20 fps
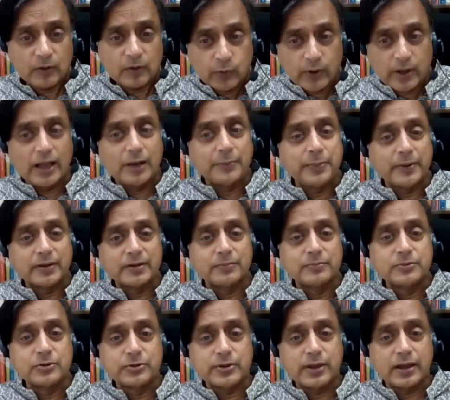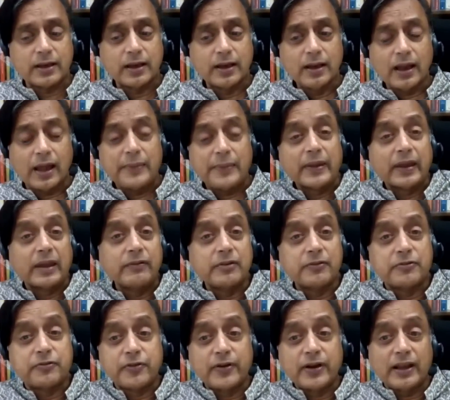We're helping them do that. And they're giving
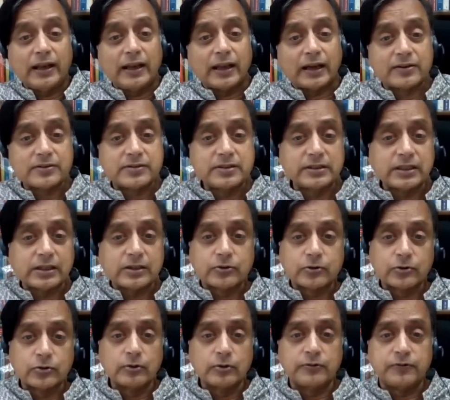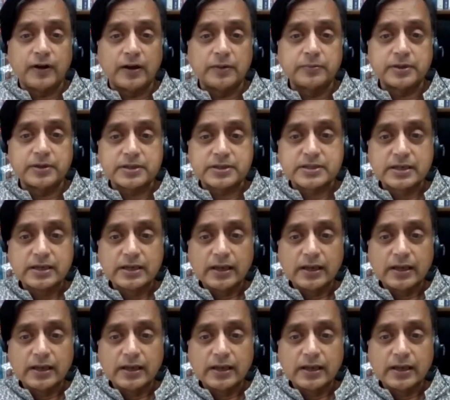free electricity to rural farmers.